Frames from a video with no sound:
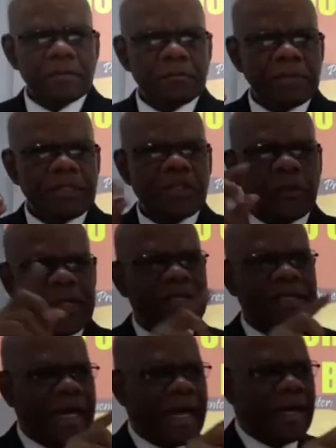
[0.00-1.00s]
between the
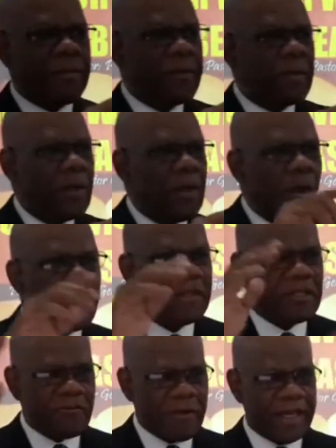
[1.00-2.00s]
time of
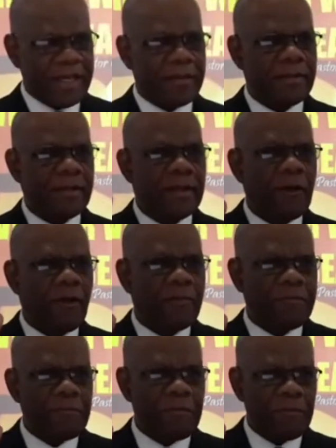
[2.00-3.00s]
its reign of
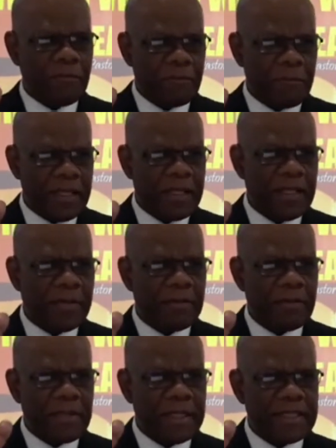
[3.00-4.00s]

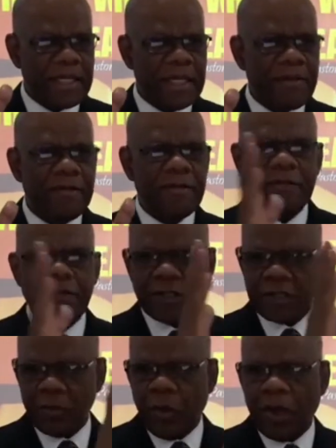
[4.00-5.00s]
BC
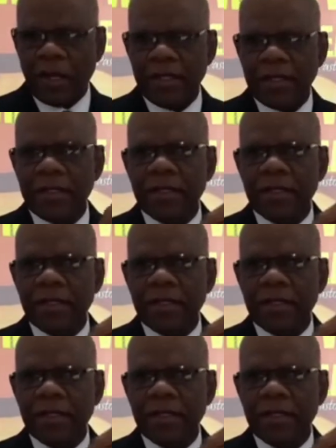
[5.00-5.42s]
31